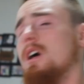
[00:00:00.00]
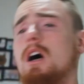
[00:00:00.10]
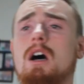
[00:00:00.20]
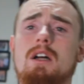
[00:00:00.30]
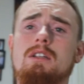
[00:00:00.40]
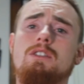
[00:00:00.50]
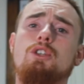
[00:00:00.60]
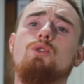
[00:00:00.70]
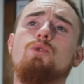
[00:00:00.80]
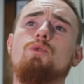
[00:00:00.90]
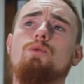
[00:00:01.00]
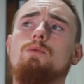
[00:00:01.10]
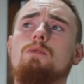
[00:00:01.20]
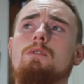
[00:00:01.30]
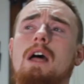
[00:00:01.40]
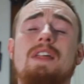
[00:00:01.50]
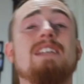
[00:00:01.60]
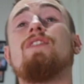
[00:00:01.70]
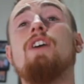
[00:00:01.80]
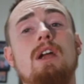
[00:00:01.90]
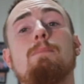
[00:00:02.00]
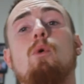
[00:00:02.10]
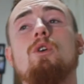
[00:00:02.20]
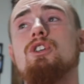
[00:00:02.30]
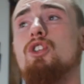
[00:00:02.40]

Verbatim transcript: uh, to... I think it's very important